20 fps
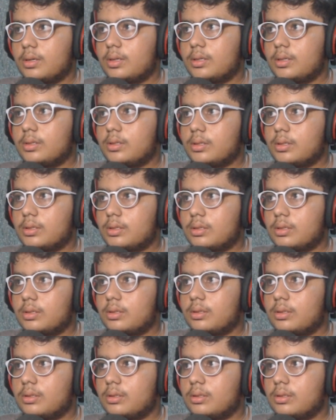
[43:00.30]

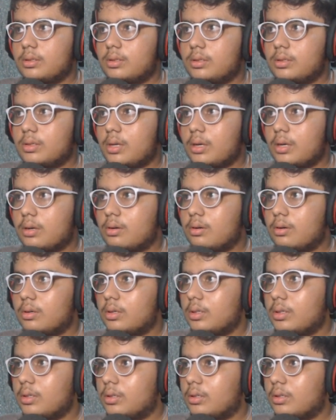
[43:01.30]
Just this, I
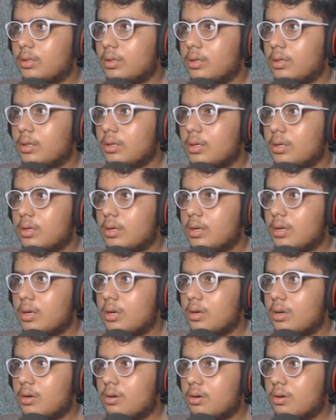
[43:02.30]
got it.
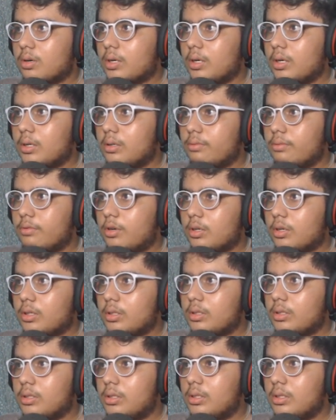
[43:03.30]
Okay, what
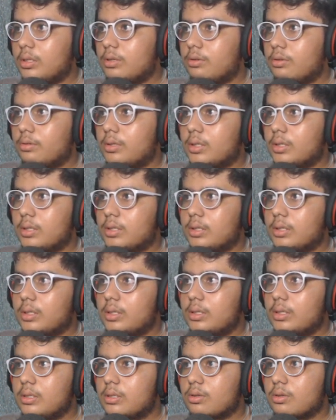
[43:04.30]
is d over here?
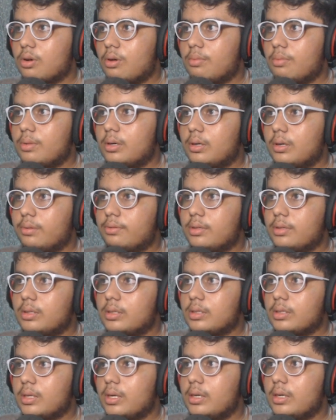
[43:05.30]
D is common
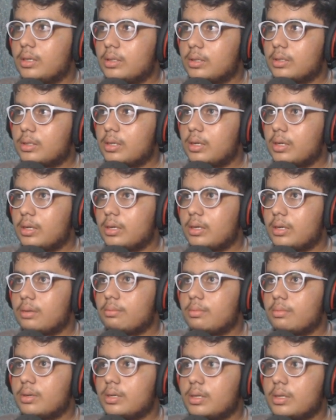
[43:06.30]
difference, n is the n
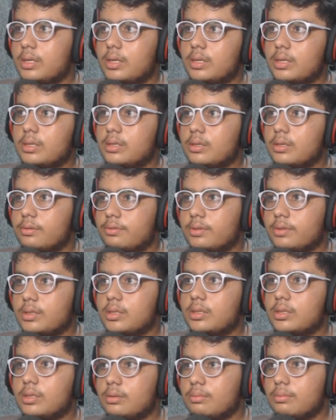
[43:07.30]
number, a is the
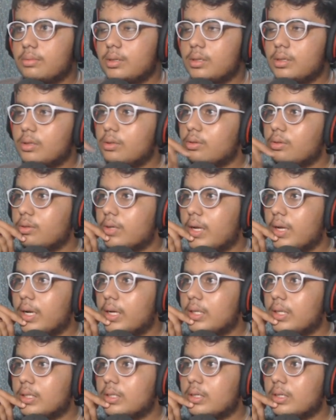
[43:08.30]
first number, no,
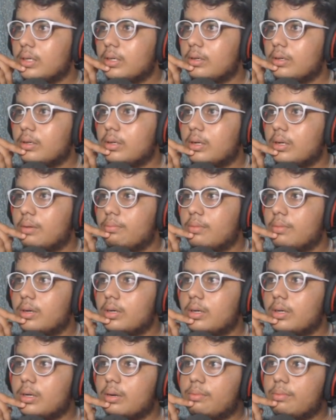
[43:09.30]
n is the
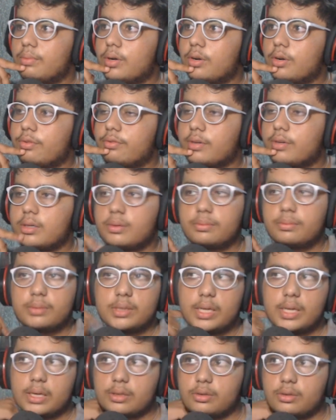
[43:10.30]
number of
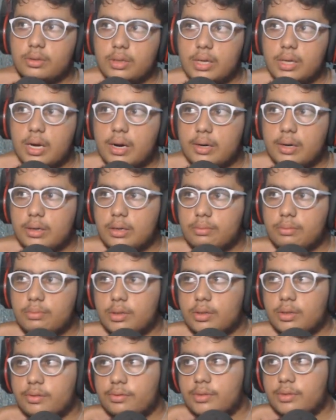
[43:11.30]
terms actually, yeah,
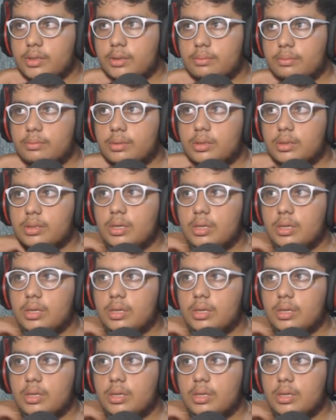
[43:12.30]
number of terms,